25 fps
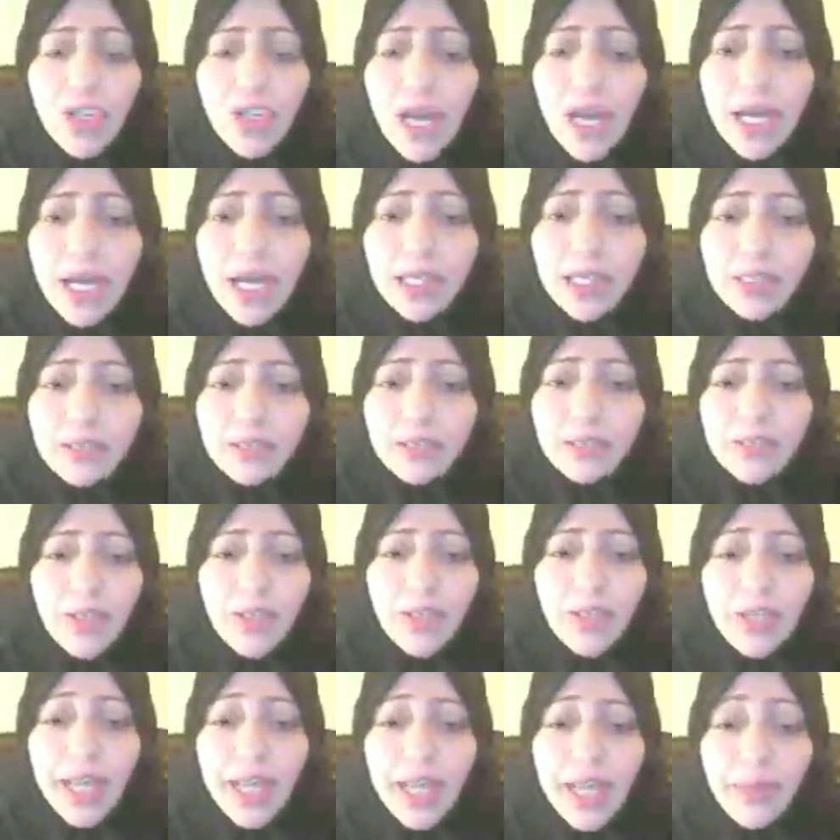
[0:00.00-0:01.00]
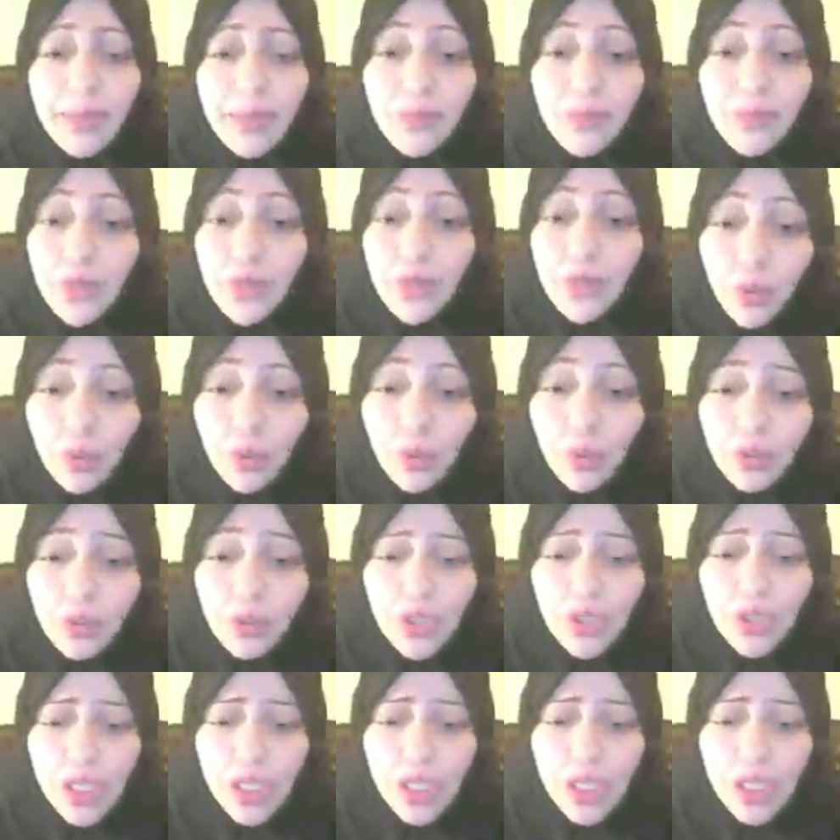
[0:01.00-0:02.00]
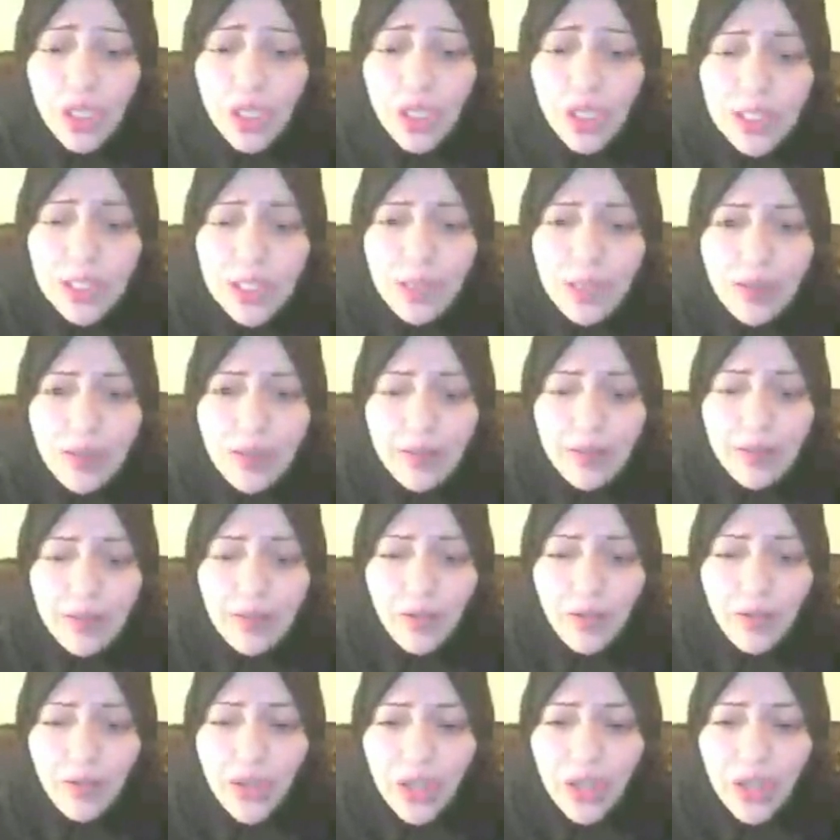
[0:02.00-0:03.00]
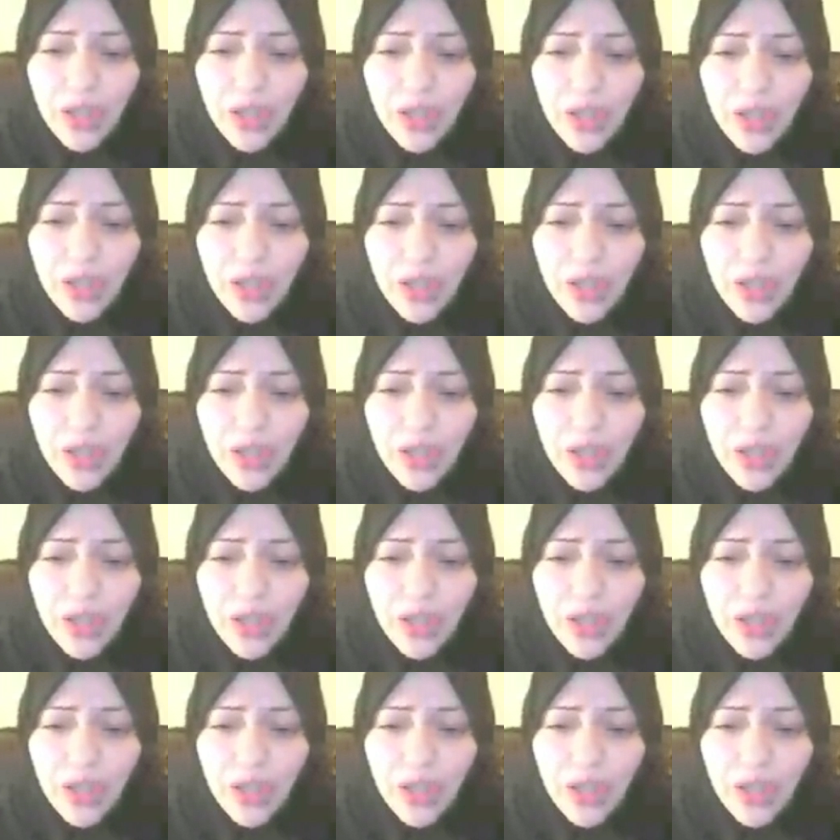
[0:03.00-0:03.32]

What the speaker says: child, her name Jude, she's a girl.